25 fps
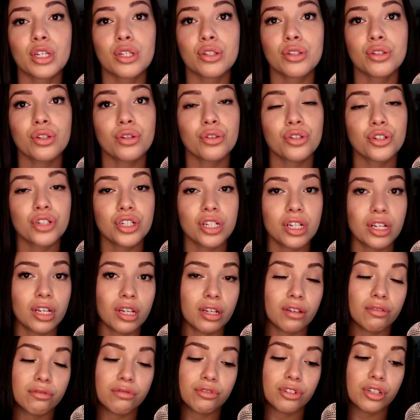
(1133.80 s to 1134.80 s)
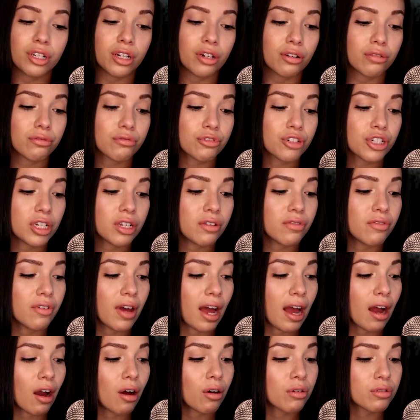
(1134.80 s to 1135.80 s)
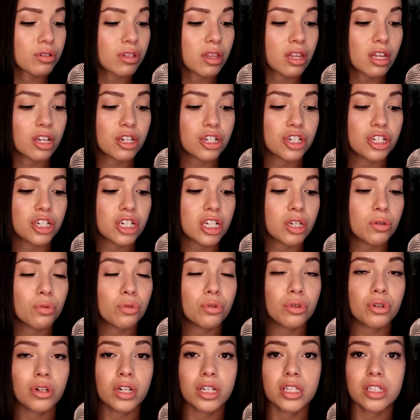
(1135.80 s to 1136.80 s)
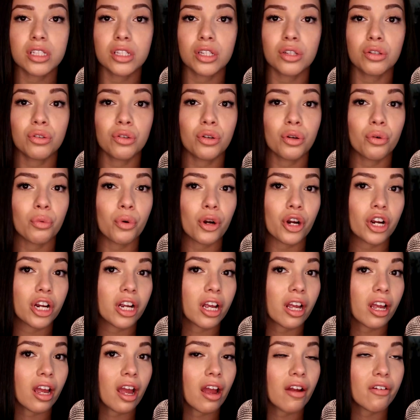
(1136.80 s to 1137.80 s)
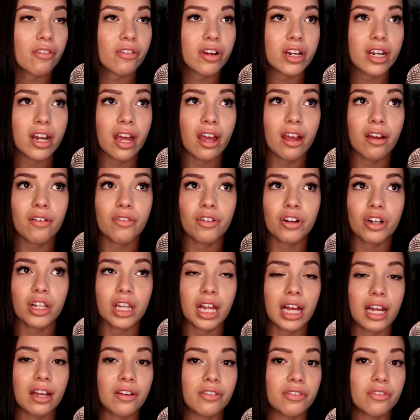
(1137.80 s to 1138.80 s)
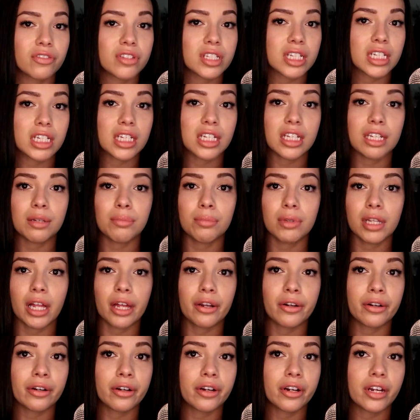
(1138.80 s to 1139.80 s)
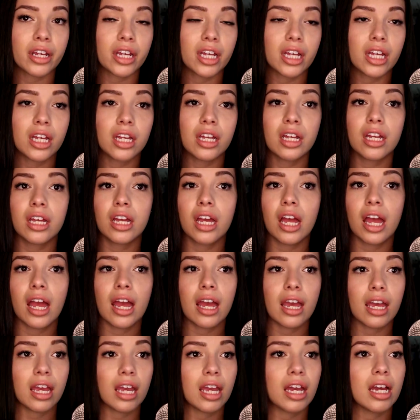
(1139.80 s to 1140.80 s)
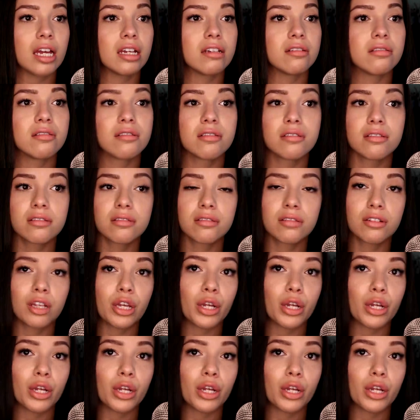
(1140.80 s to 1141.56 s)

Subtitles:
So she vows that she will continue to work every day of her life to keep Leonard and,